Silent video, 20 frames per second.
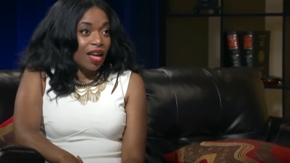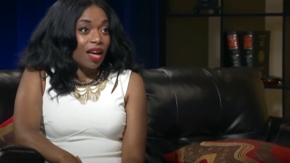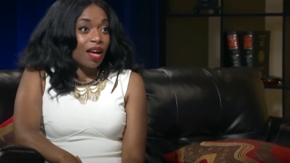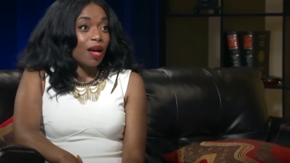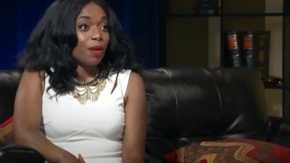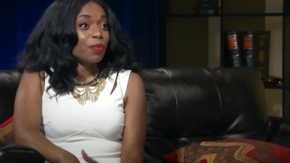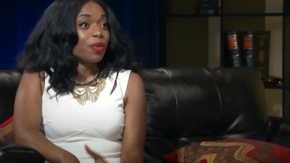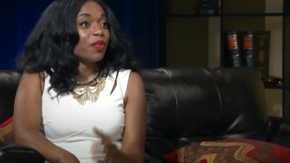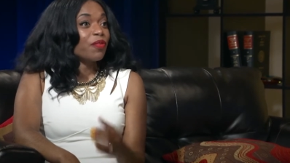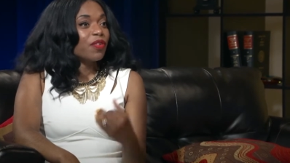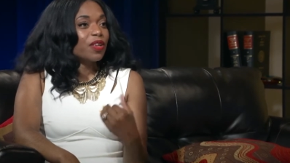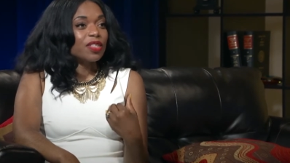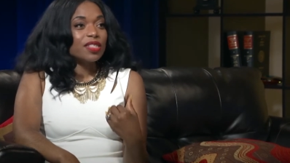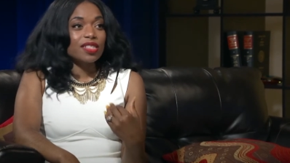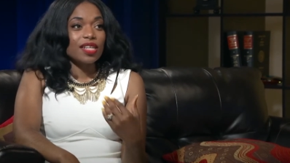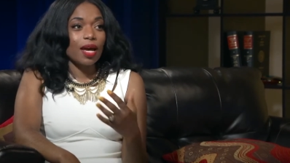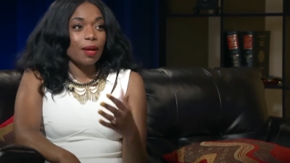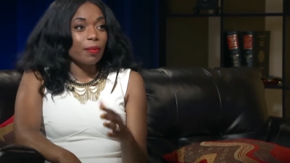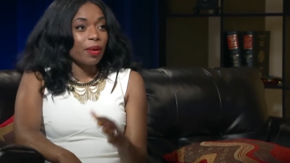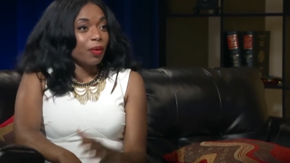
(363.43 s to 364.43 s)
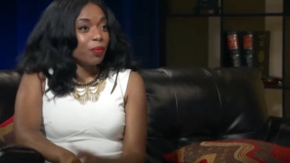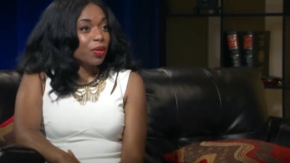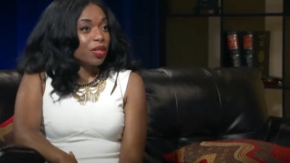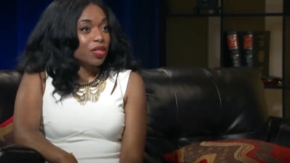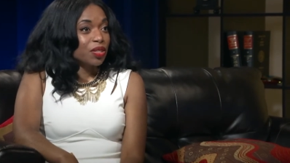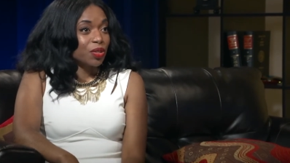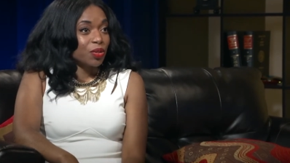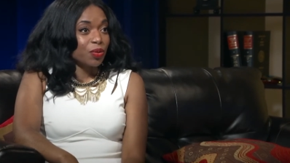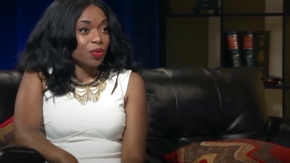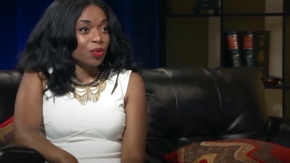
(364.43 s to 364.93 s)
The first time I
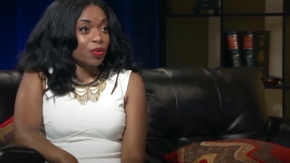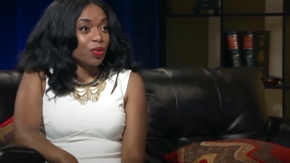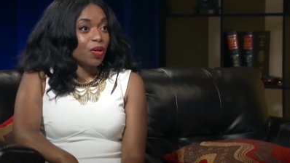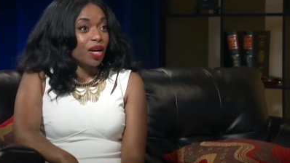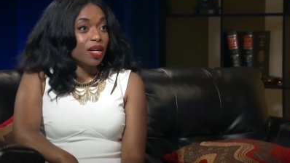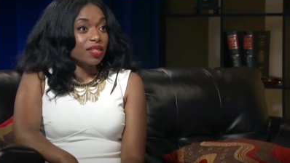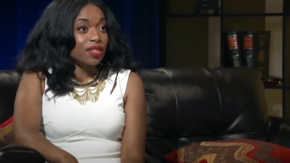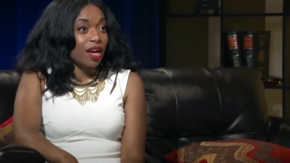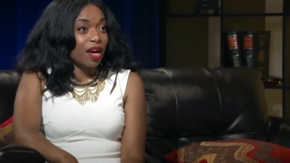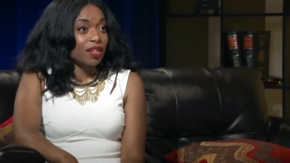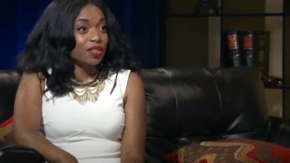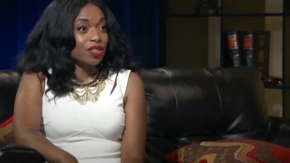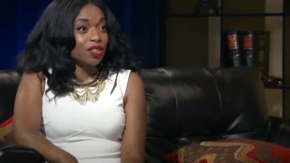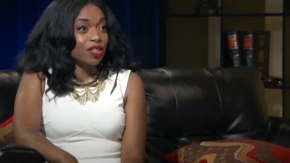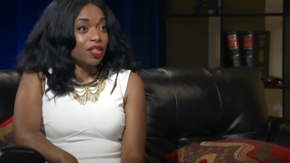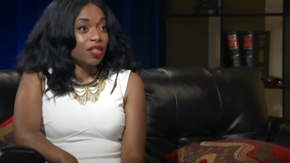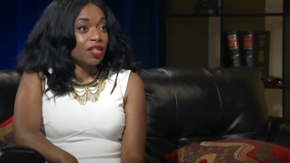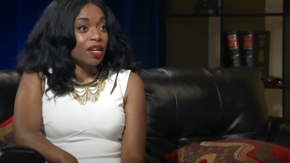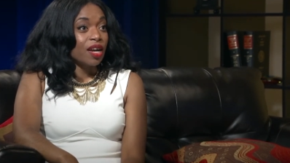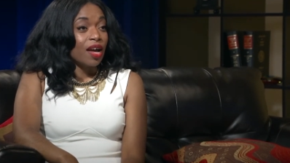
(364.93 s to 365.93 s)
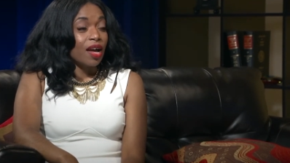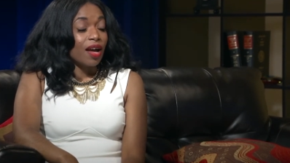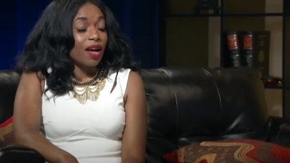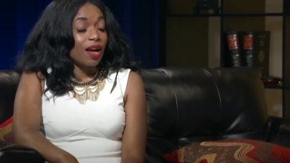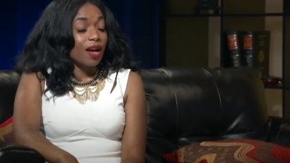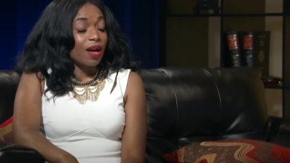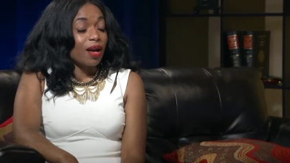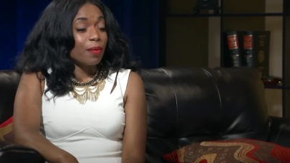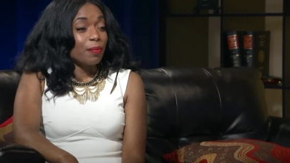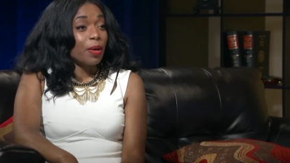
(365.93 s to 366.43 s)
went to a doctor
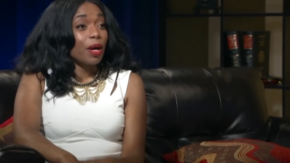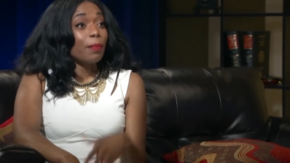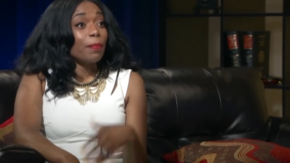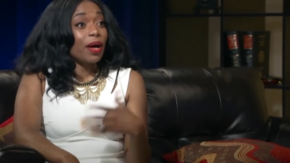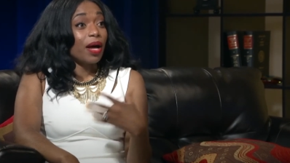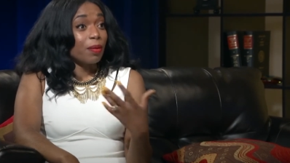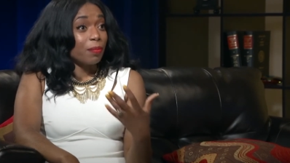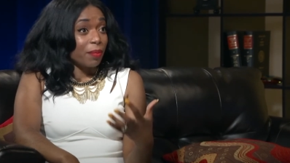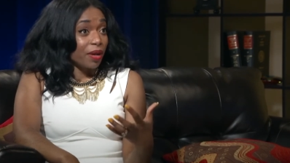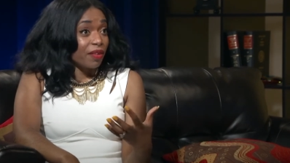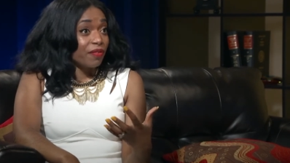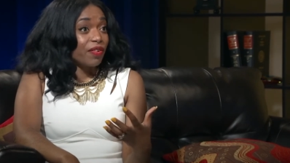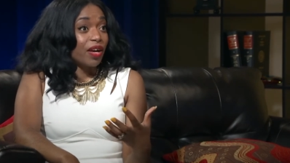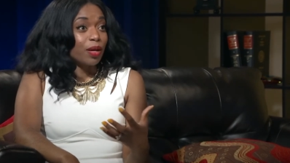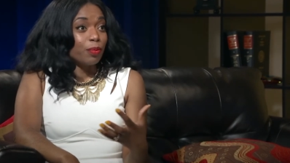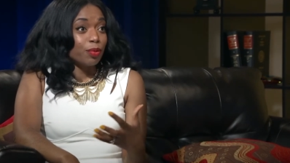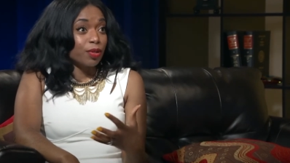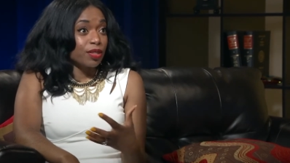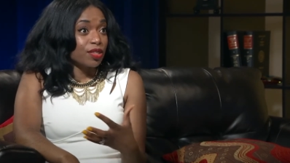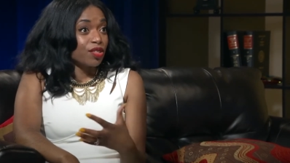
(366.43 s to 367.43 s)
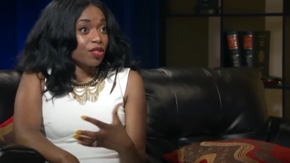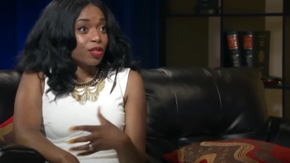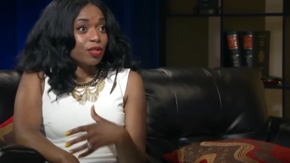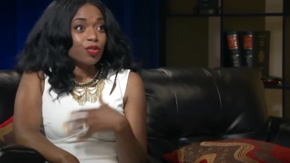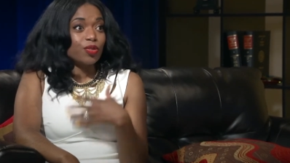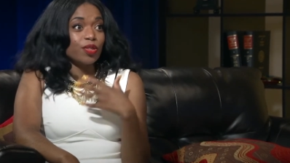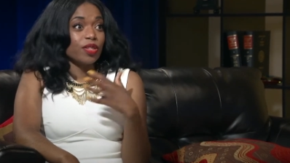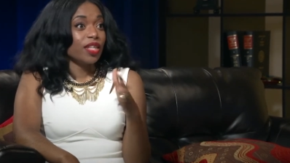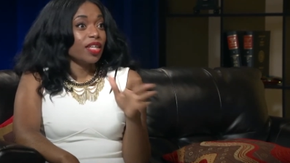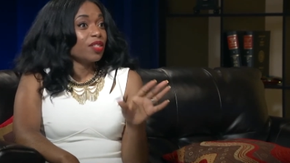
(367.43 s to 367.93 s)
about my fibroid
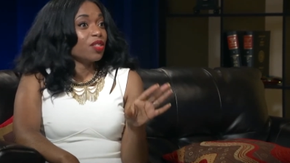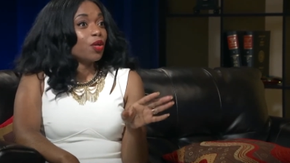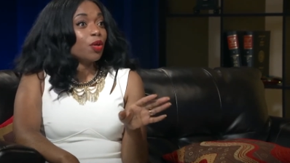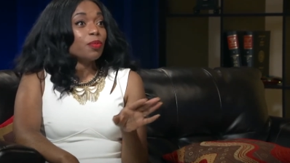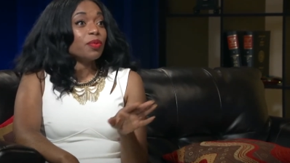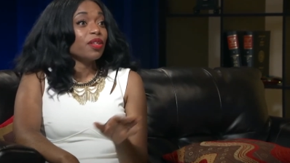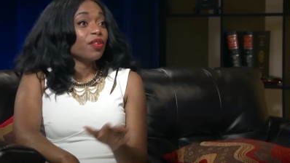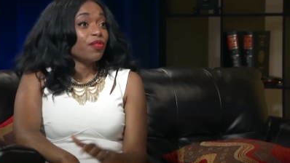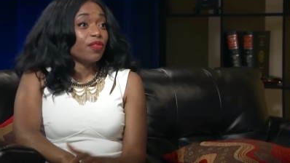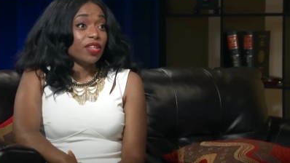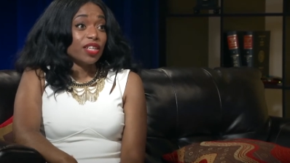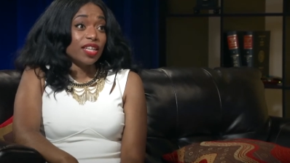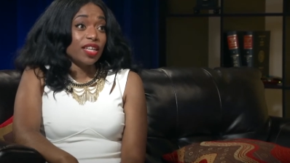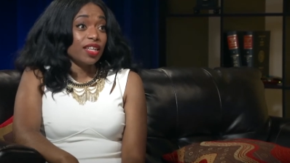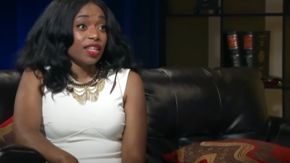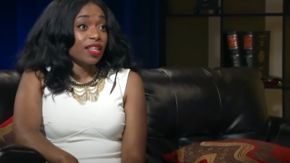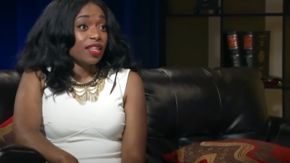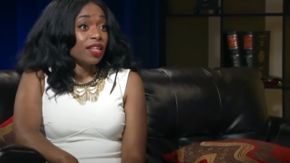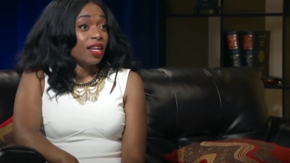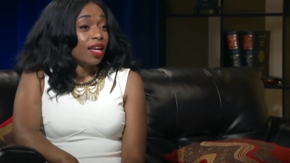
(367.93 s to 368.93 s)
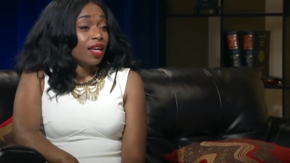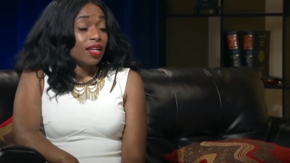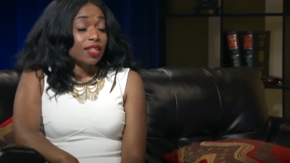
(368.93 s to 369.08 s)
surgery, they told me to forget it.